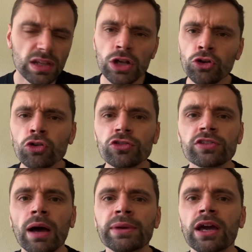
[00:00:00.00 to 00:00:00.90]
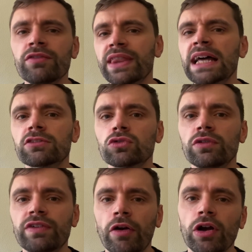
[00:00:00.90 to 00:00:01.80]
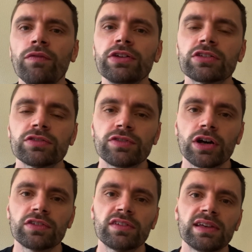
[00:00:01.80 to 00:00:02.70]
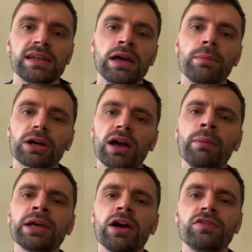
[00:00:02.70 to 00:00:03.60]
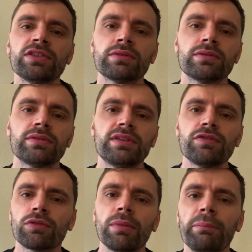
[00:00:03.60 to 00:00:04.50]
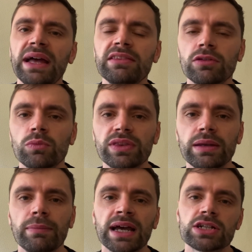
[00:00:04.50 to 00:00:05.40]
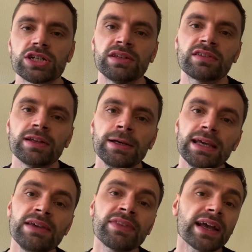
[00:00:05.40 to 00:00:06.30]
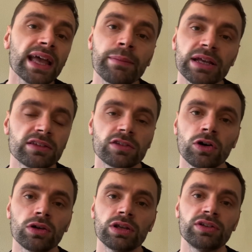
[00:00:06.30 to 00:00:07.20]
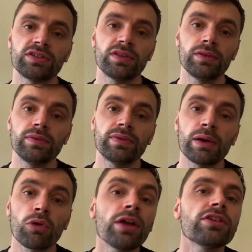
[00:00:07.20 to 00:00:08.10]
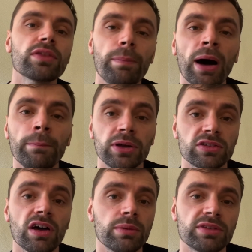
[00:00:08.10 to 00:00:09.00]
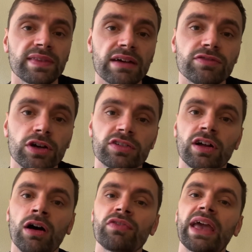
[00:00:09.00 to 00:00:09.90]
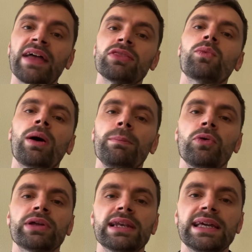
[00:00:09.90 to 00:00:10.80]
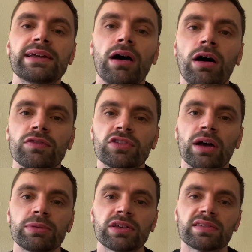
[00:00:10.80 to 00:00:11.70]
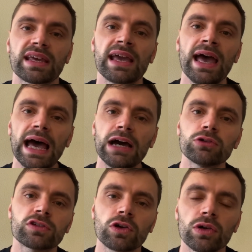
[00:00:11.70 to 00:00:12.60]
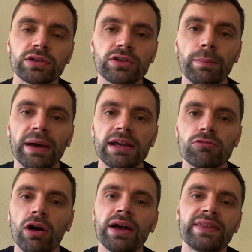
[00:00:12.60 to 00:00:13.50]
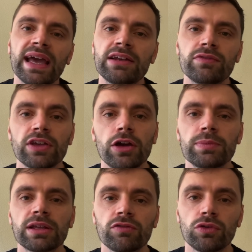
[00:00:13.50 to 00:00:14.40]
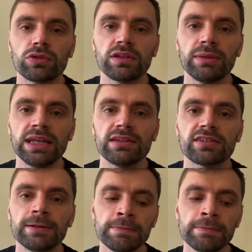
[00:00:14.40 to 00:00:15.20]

not just coming over that sort of very obvious adversity, but coming over different momentum within matches. Even that game against Scotland, they were under the pump at times in that first half. They had the 1-point lead at halftime because they held Scotland at bay right at the end of the opening 40 minutes.